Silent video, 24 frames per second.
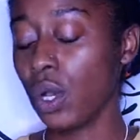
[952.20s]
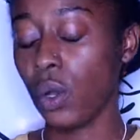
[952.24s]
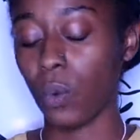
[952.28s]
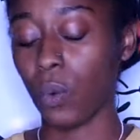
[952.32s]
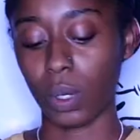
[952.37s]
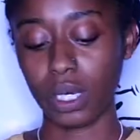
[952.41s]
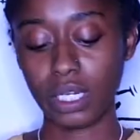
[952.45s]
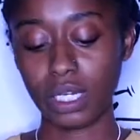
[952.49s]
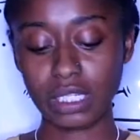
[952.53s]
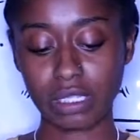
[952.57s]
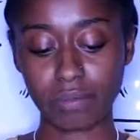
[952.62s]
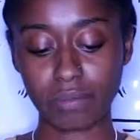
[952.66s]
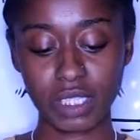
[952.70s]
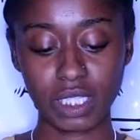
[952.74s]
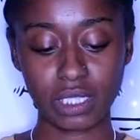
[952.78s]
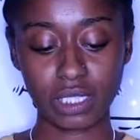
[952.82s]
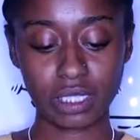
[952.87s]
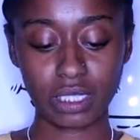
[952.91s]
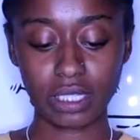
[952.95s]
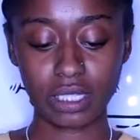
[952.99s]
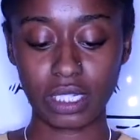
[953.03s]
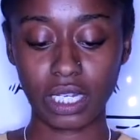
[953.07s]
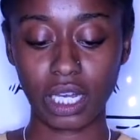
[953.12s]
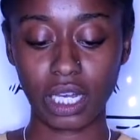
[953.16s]
What is
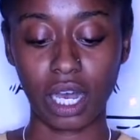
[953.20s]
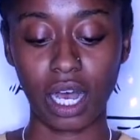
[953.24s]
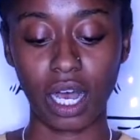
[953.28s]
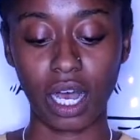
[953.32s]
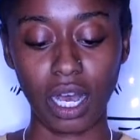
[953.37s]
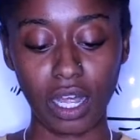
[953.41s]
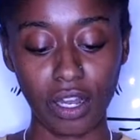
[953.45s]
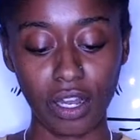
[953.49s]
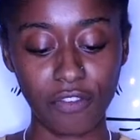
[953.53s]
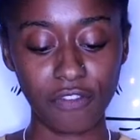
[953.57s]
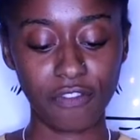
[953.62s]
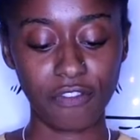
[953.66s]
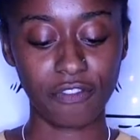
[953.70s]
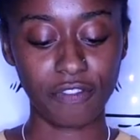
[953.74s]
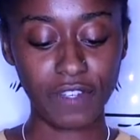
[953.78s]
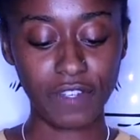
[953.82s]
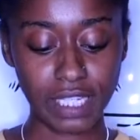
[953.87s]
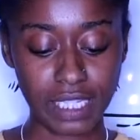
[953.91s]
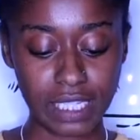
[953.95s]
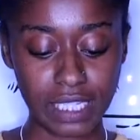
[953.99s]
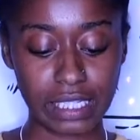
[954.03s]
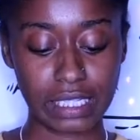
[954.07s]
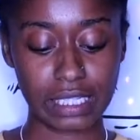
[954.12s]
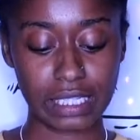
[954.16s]
mentally
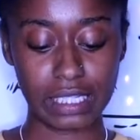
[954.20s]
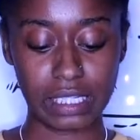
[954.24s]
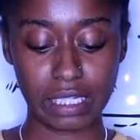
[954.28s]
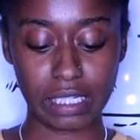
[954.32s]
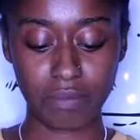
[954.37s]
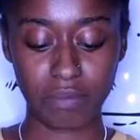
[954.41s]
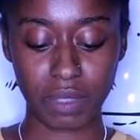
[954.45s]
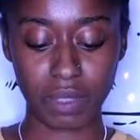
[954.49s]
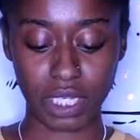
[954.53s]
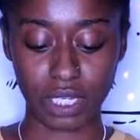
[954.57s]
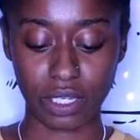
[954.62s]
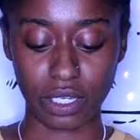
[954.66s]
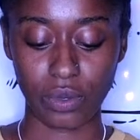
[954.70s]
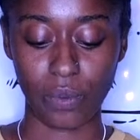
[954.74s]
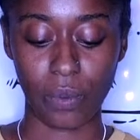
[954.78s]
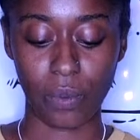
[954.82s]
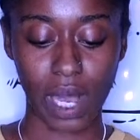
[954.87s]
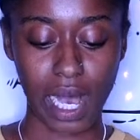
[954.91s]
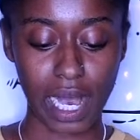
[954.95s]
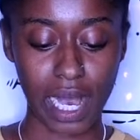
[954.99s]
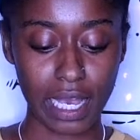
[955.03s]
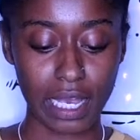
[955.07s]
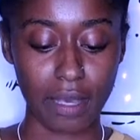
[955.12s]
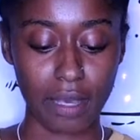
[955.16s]
conflicting me?
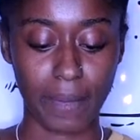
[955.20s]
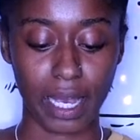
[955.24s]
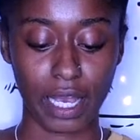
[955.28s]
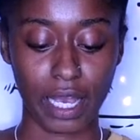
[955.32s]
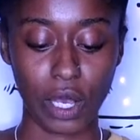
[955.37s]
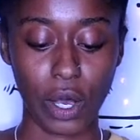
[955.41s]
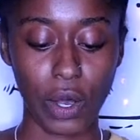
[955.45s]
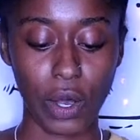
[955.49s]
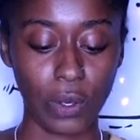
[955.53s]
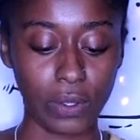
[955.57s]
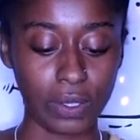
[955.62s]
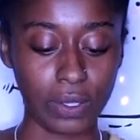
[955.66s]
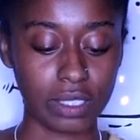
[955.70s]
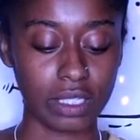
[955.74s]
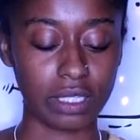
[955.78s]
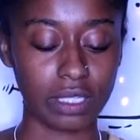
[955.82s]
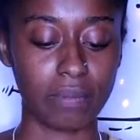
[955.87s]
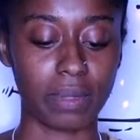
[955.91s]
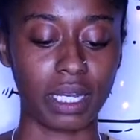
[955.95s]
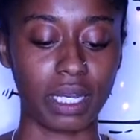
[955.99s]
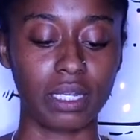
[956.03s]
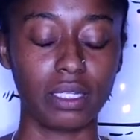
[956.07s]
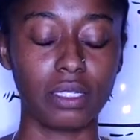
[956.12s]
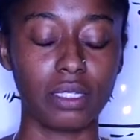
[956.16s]
Why am I
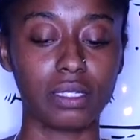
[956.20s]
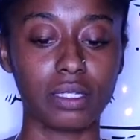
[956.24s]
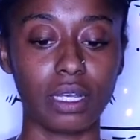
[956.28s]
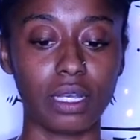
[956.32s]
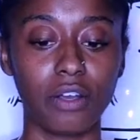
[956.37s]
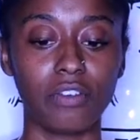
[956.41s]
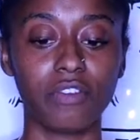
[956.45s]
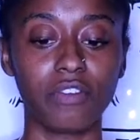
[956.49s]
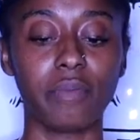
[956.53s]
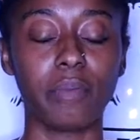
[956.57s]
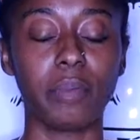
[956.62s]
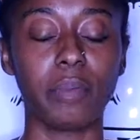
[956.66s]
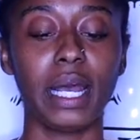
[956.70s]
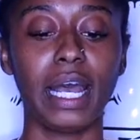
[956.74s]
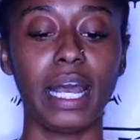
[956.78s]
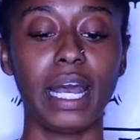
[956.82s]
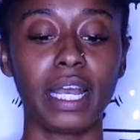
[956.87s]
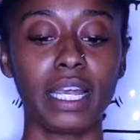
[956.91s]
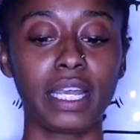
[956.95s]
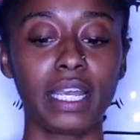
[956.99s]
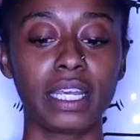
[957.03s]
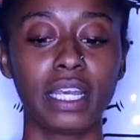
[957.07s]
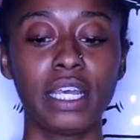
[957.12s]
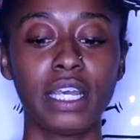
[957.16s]
holding myself
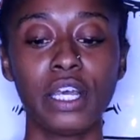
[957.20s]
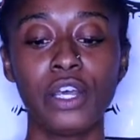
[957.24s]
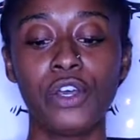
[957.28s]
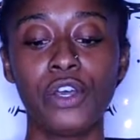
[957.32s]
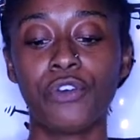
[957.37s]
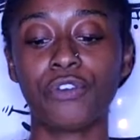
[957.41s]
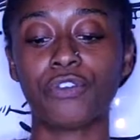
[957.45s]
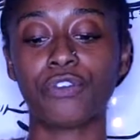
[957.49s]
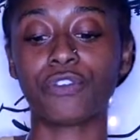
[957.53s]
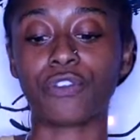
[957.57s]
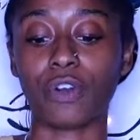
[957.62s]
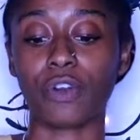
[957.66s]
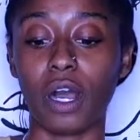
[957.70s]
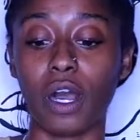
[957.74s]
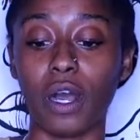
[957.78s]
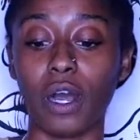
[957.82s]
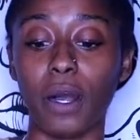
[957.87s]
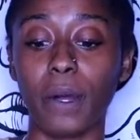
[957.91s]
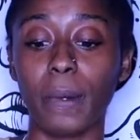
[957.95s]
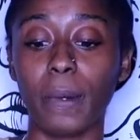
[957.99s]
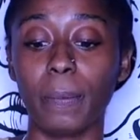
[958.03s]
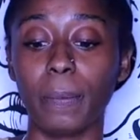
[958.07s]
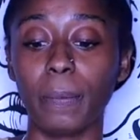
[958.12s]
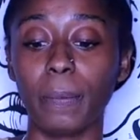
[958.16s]
back
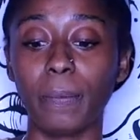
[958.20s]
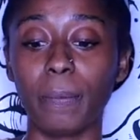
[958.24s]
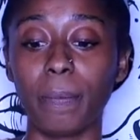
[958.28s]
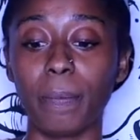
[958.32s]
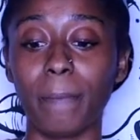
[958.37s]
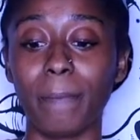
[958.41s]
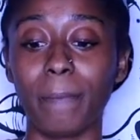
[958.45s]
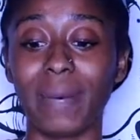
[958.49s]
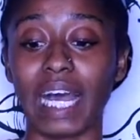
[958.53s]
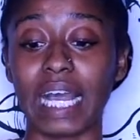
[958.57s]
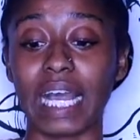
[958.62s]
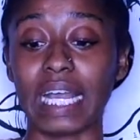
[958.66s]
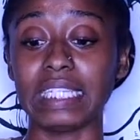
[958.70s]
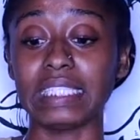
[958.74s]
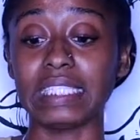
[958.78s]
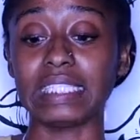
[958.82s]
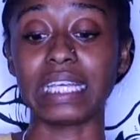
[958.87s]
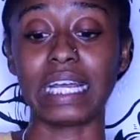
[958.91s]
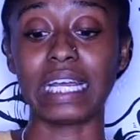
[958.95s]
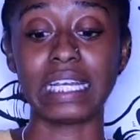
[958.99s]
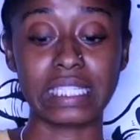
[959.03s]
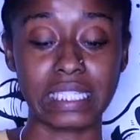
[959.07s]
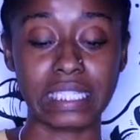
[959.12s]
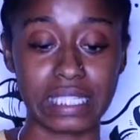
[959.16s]
from my
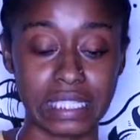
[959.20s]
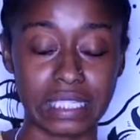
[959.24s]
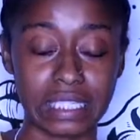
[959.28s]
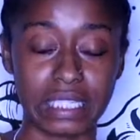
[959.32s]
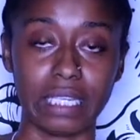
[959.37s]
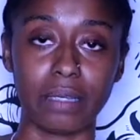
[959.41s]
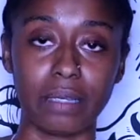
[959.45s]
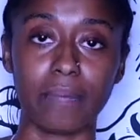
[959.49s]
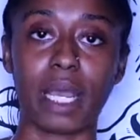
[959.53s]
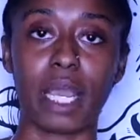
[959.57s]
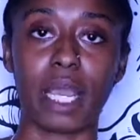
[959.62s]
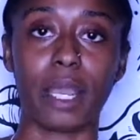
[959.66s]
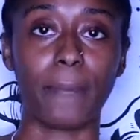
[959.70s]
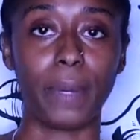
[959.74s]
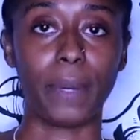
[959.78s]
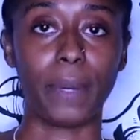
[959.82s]
destiny, my